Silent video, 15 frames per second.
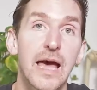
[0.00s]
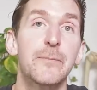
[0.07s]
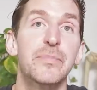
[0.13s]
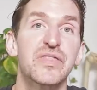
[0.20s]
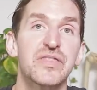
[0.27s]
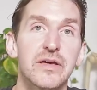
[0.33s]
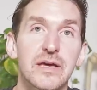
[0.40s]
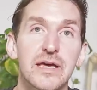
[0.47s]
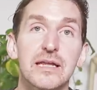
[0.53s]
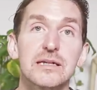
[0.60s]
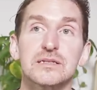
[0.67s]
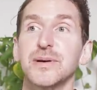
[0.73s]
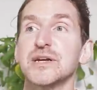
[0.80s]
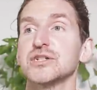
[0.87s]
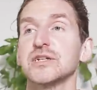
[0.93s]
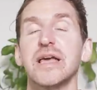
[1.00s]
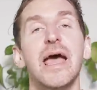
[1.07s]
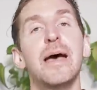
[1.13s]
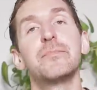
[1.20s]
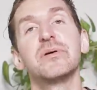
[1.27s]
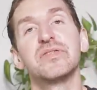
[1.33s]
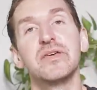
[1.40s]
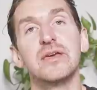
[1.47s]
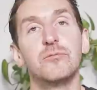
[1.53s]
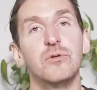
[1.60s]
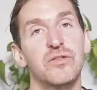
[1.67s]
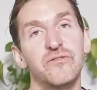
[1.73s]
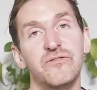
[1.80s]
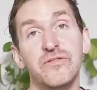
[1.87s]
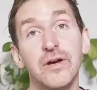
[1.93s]
empathy, and especially empathy
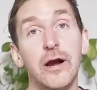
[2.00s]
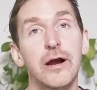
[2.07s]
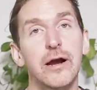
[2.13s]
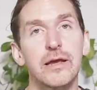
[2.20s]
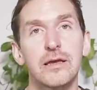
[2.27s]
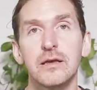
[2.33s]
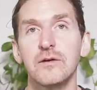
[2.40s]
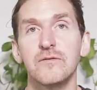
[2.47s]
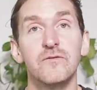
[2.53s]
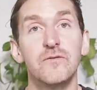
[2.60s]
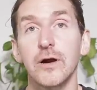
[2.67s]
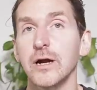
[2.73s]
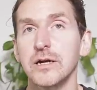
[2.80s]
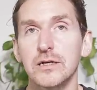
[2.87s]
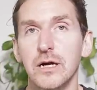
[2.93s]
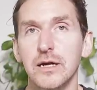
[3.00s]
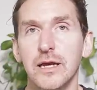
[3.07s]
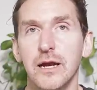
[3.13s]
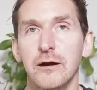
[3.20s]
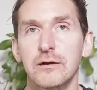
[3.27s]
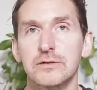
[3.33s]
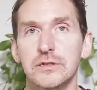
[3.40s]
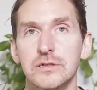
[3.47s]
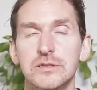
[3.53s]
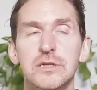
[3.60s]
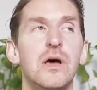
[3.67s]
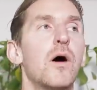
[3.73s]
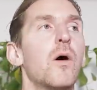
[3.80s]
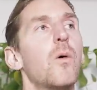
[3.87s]
with very, very dark characters,